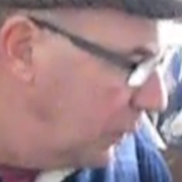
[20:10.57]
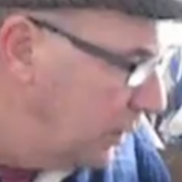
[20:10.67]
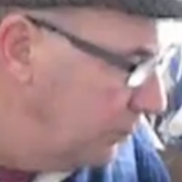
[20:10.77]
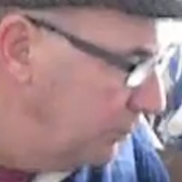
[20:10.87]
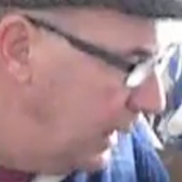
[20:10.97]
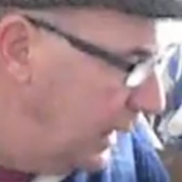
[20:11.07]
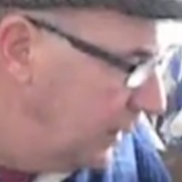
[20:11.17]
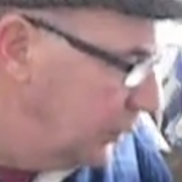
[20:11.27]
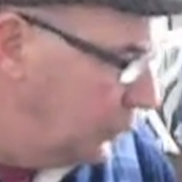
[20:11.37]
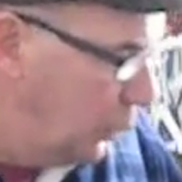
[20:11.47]
One of them
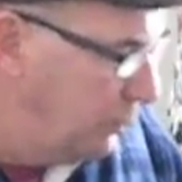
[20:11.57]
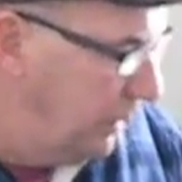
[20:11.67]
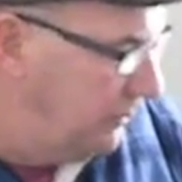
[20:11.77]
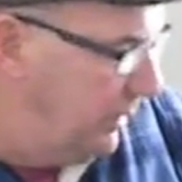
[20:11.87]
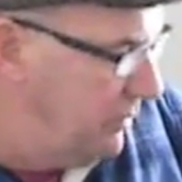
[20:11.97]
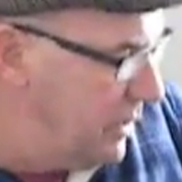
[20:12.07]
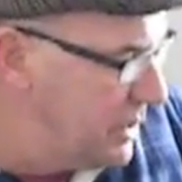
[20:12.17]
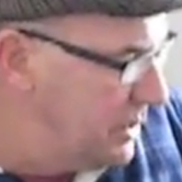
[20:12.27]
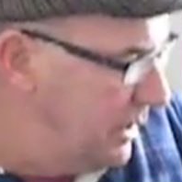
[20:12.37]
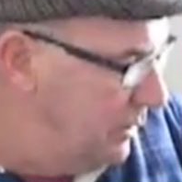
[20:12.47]
showed a bit of
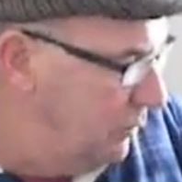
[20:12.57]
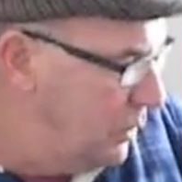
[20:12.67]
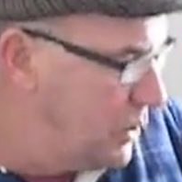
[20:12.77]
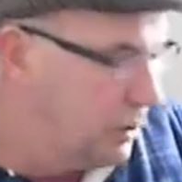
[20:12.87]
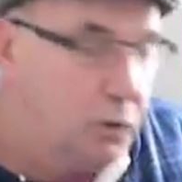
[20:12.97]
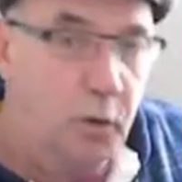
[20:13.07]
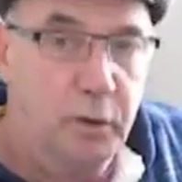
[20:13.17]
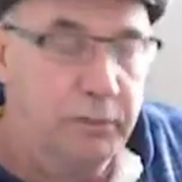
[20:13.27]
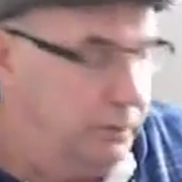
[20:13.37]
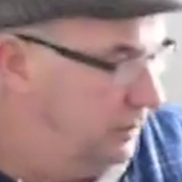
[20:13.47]
interest. Richard
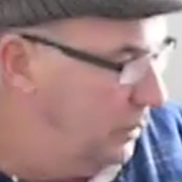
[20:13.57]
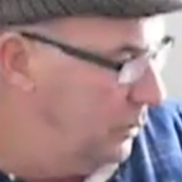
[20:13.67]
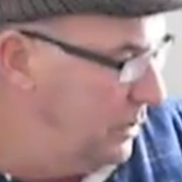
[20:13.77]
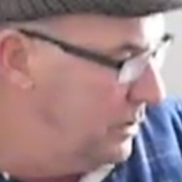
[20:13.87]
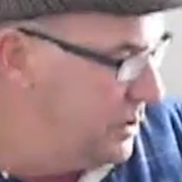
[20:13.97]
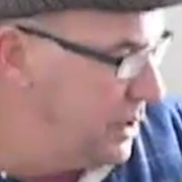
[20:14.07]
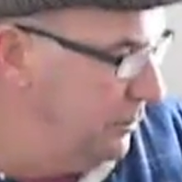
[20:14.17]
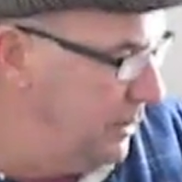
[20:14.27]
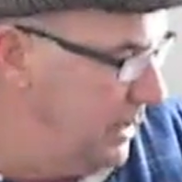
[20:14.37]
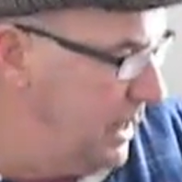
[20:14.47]
Toroff down in
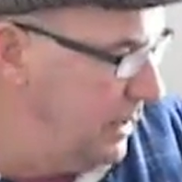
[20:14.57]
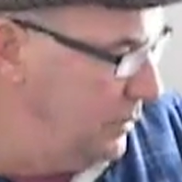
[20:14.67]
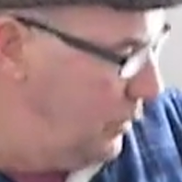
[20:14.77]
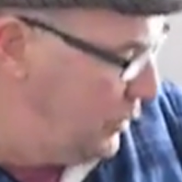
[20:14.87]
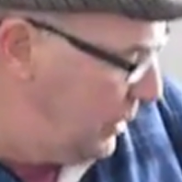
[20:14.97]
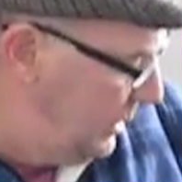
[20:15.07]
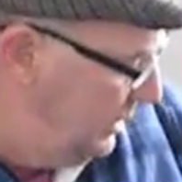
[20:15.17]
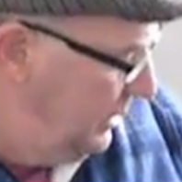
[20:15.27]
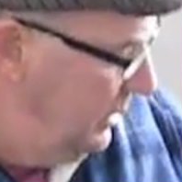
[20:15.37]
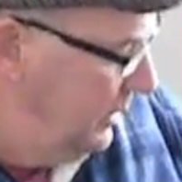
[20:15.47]
Skipton there,
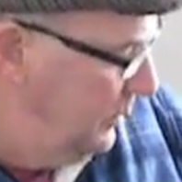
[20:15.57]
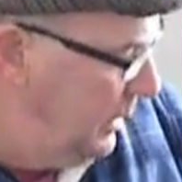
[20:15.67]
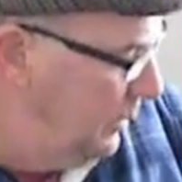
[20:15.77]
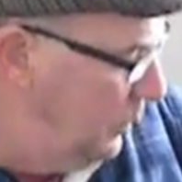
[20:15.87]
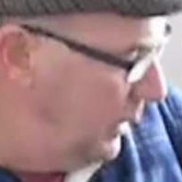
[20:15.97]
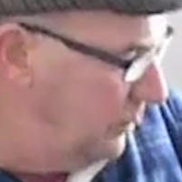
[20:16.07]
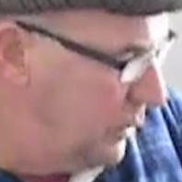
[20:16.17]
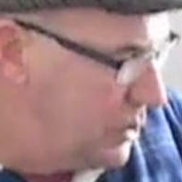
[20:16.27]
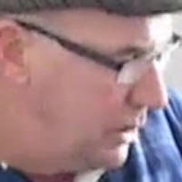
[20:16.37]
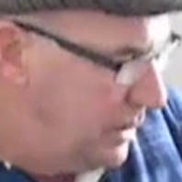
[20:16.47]
Yorkshire. Well,
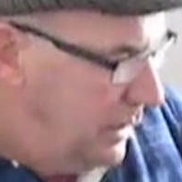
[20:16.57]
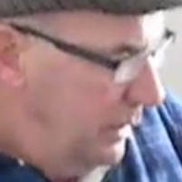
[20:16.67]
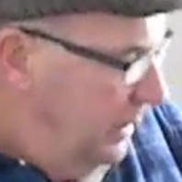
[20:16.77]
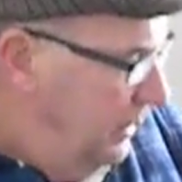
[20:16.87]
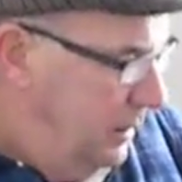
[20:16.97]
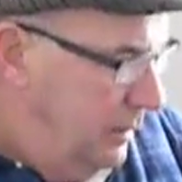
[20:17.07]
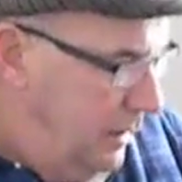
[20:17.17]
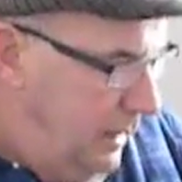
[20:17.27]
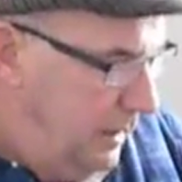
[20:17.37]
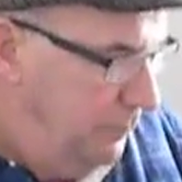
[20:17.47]
welcome Richard.
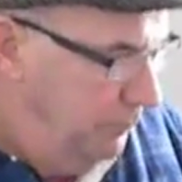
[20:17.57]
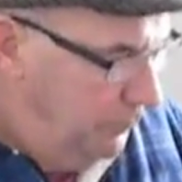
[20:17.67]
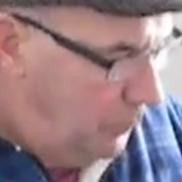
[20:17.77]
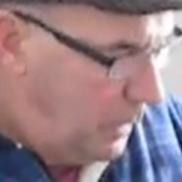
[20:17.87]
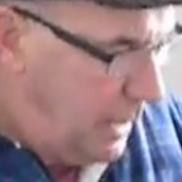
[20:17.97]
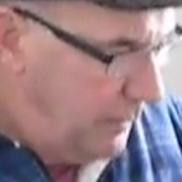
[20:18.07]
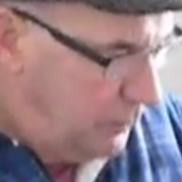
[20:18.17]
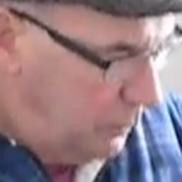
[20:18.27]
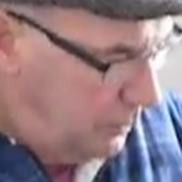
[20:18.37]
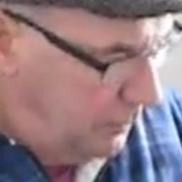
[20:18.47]
What I
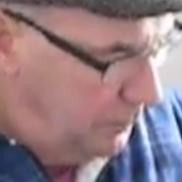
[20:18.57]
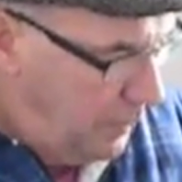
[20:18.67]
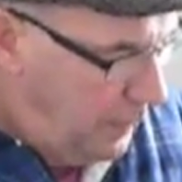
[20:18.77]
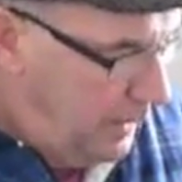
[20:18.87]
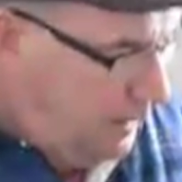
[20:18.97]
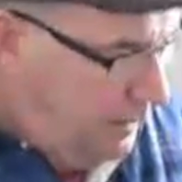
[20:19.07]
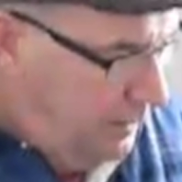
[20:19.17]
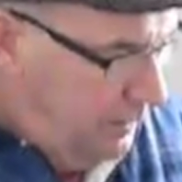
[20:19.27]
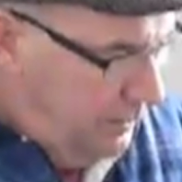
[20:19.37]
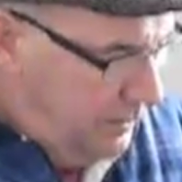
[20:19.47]
have done,
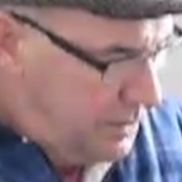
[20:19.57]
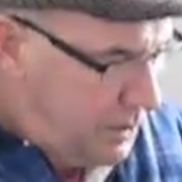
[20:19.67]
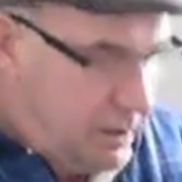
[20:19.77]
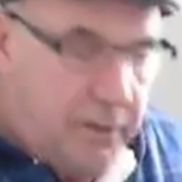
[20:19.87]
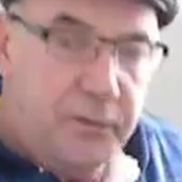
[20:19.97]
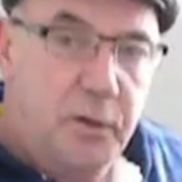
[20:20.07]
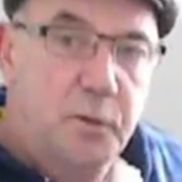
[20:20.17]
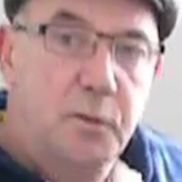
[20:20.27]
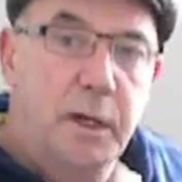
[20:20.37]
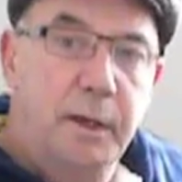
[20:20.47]
I sent you a
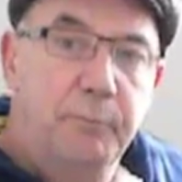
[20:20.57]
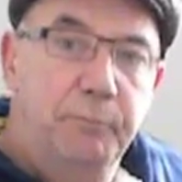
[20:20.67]
few